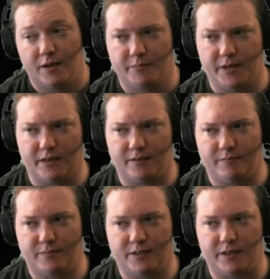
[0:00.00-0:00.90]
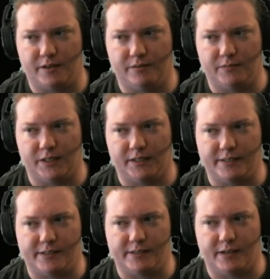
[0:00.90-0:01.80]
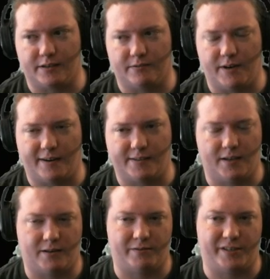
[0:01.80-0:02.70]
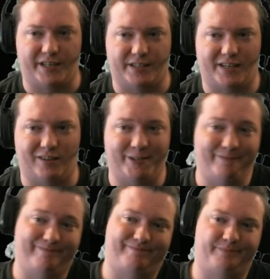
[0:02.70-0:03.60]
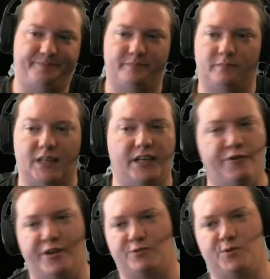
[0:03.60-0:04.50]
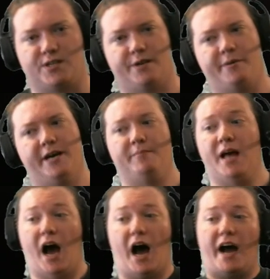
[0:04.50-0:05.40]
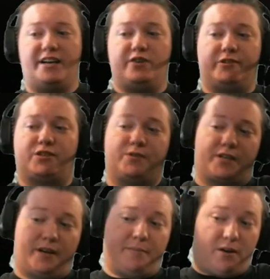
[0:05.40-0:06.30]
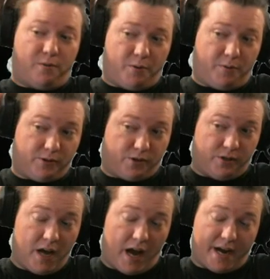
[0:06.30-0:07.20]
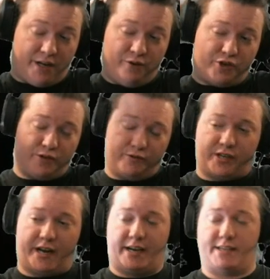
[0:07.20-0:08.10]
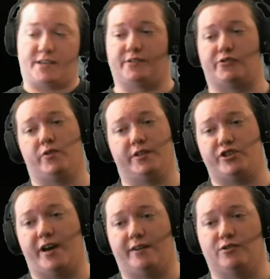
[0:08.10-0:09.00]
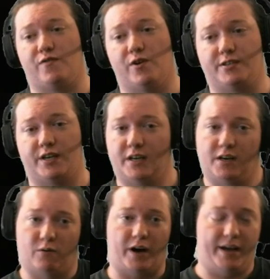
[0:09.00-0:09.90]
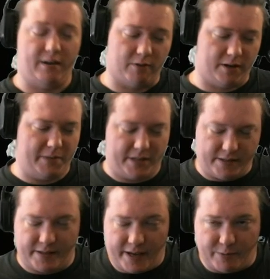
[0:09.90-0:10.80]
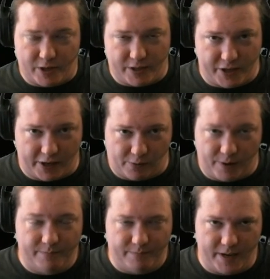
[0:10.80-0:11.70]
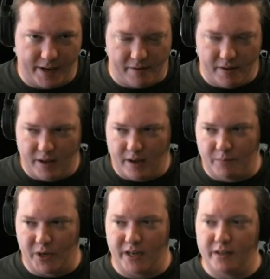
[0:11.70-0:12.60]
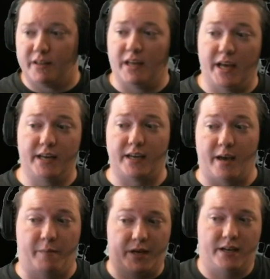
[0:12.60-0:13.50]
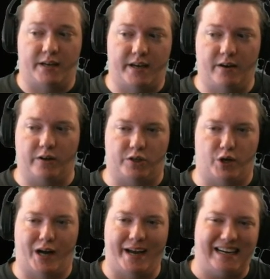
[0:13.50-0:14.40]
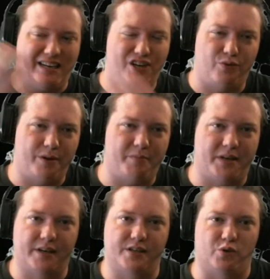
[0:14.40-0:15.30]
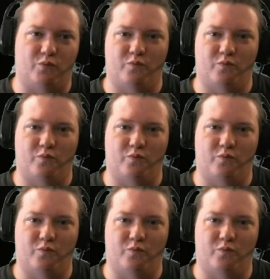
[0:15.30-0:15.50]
but, you know, at least he's not going to rat us out and get us killed. I knew this was going to be it. I knew this was going to be her proposal. I knew she was going to ask us to run the shadows for us. Why? Well, because the game's called Shadowrun. But in-game, in character, I knew it because